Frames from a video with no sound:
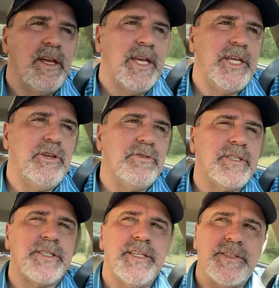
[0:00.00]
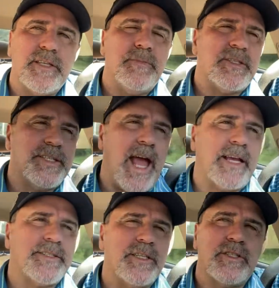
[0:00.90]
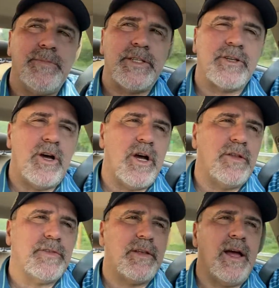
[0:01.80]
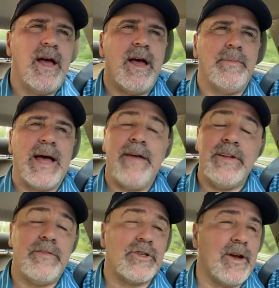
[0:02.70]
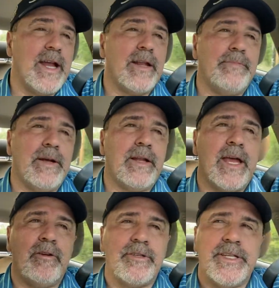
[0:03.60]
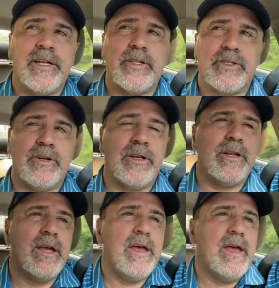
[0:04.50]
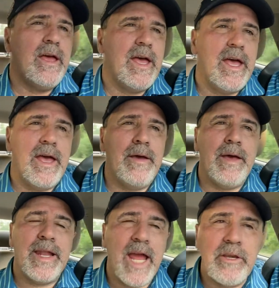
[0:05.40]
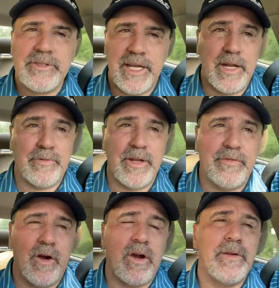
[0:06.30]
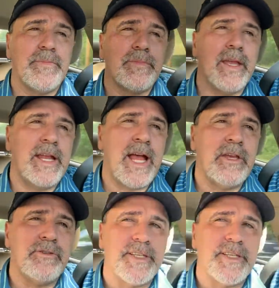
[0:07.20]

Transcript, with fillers: He used the system, the stack system, it's called. Um, I've never tried it, but I understand it's good and I used to hit it pretty far. And I used